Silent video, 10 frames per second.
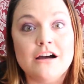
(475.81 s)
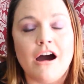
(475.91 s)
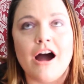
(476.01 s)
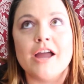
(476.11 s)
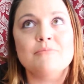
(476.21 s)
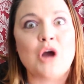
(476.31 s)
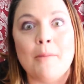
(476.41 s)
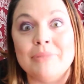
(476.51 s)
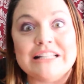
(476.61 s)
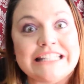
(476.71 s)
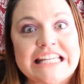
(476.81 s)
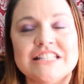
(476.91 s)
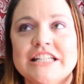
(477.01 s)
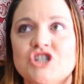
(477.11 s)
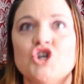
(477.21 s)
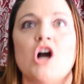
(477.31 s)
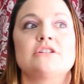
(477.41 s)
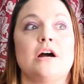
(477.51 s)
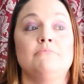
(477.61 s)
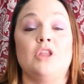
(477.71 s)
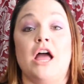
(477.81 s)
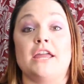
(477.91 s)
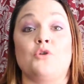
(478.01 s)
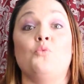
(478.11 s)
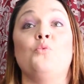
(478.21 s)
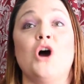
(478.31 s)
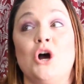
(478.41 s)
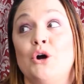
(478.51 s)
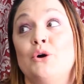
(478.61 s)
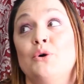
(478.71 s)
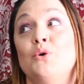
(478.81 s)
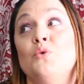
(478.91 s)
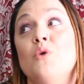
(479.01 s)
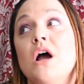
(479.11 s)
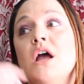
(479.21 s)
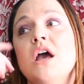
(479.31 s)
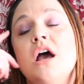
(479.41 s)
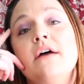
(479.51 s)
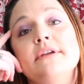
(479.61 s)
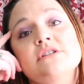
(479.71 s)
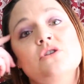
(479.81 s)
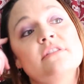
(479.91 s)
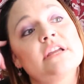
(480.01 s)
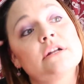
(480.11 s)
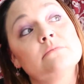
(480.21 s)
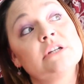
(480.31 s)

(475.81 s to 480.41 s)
I'm completely shocked. I'm like, whoa. And then I started thinking, I'm